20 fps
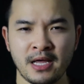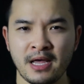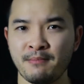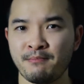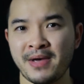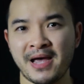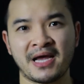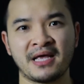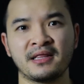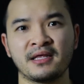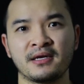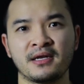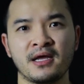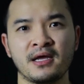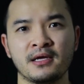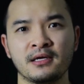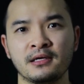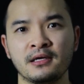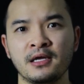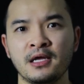Back in the
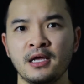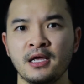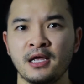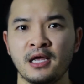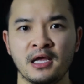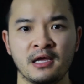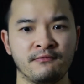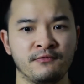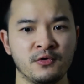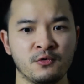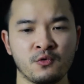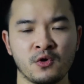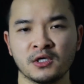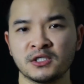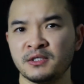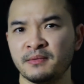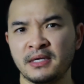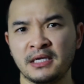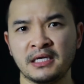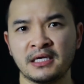day, if you were
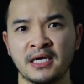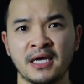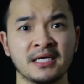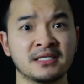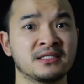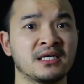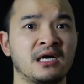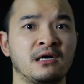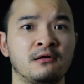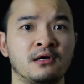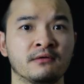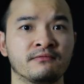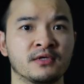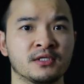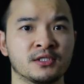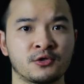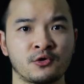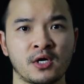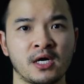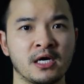to be kicked out of the
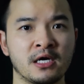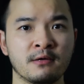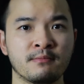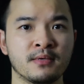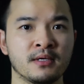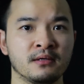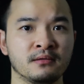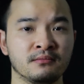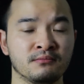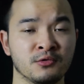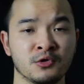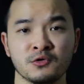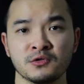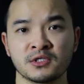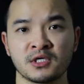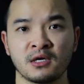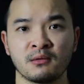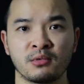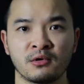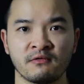tribe, who's
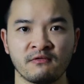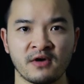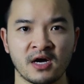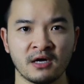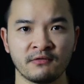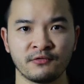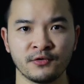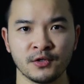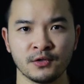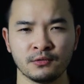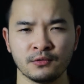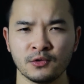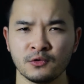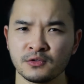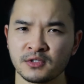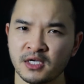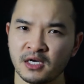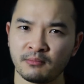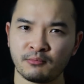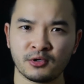going to provide for you? Who's
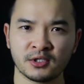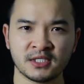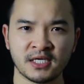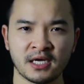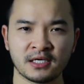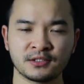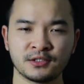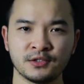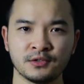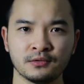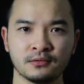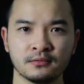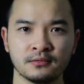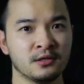going to protect you?